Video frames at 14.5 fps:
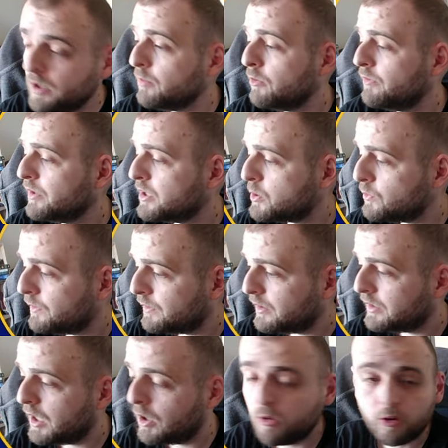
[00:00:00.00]
moving swiftly
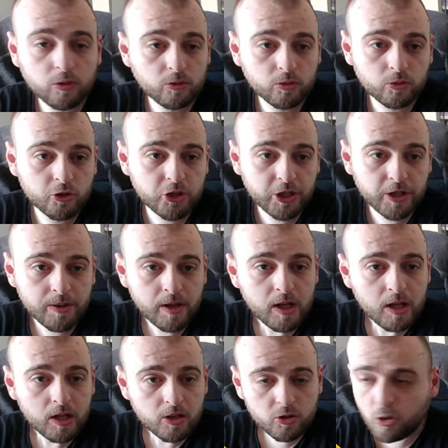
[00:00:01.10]
now on to G.
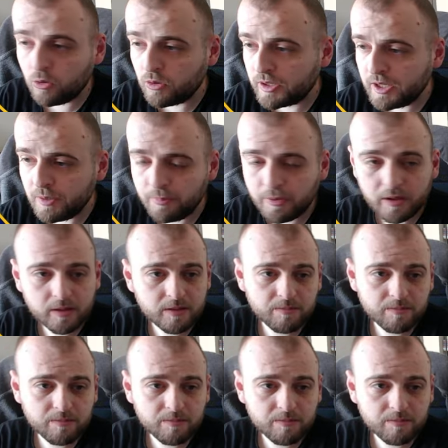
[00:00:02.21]
So keeper